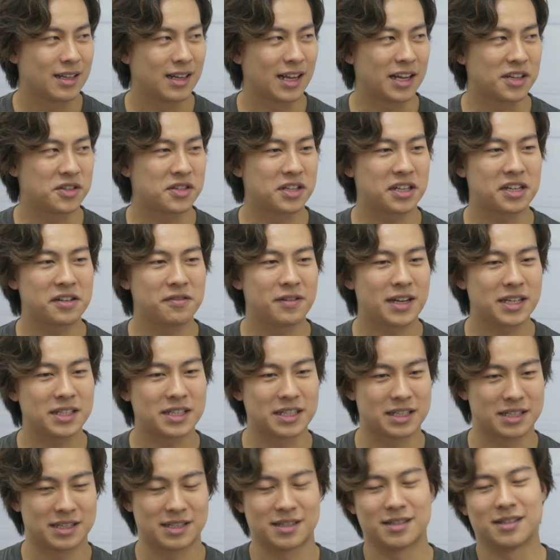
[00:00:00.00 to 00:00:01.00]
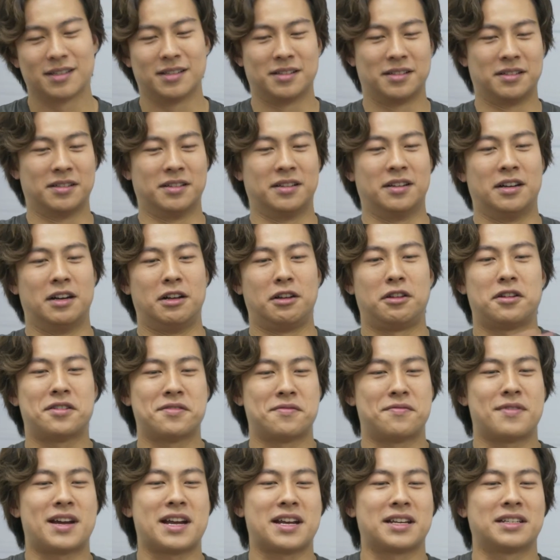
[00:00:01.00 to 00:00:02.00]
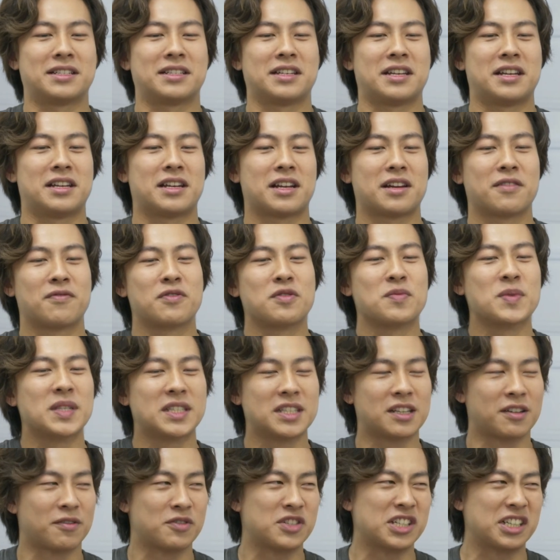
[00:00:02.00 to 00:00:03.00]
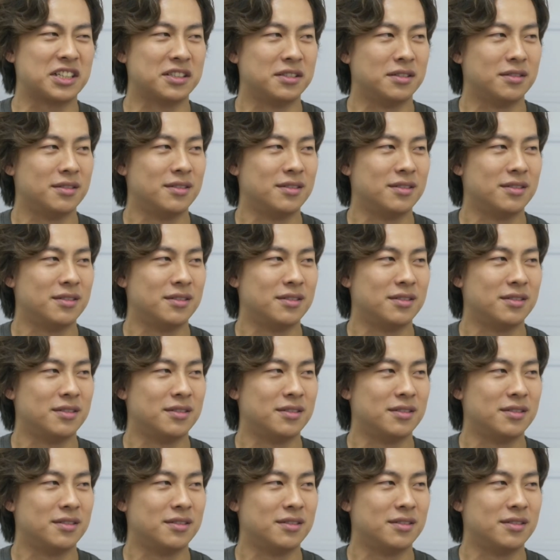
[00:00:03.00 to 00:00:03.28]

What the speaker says: Like chicken rice is a lot of rice and like a few pieces of chicken.